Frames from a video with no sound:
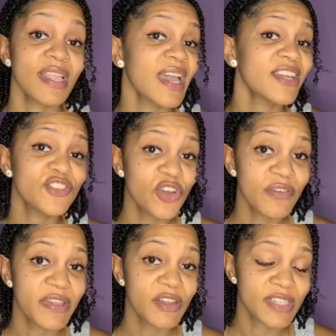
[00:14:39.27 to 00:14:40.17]
enjoy
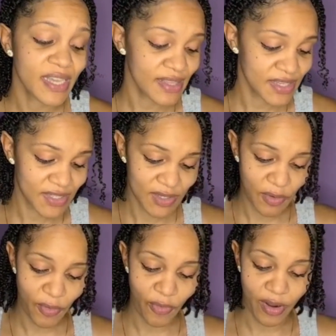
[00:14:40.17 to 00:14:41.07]
videos like this
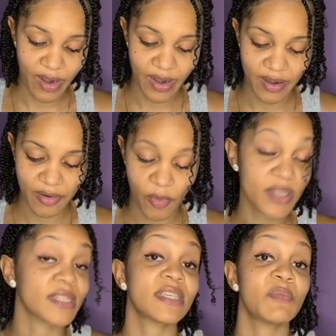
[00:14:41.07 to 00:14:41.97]
or want
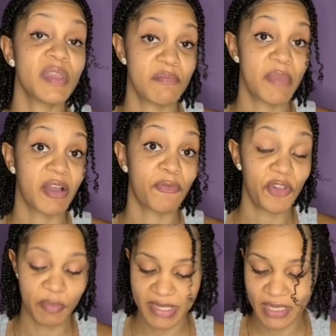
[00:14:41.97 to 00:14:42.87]
to see me make a fool
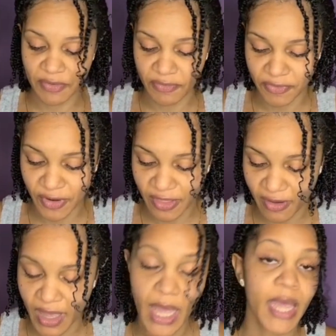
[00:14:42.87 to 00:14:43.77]
of myself even further,
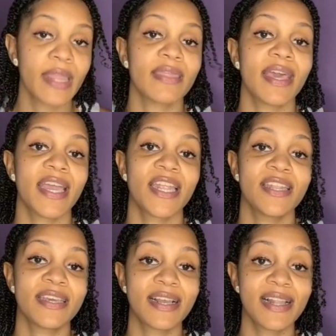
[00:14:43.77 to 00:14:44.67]

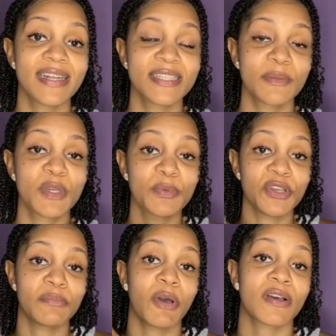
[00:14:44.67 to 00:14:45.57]
then click the
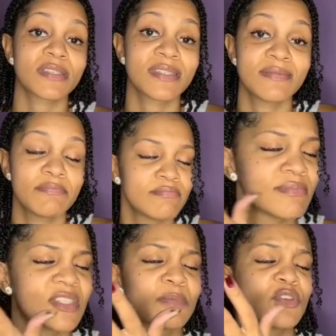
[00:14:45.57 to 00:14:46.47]
subscription box.
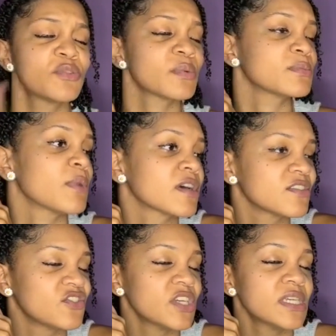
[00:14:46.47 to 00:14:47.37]
Subscription box,
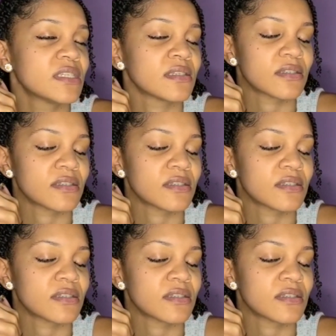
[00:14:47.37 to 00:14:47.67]
Jesus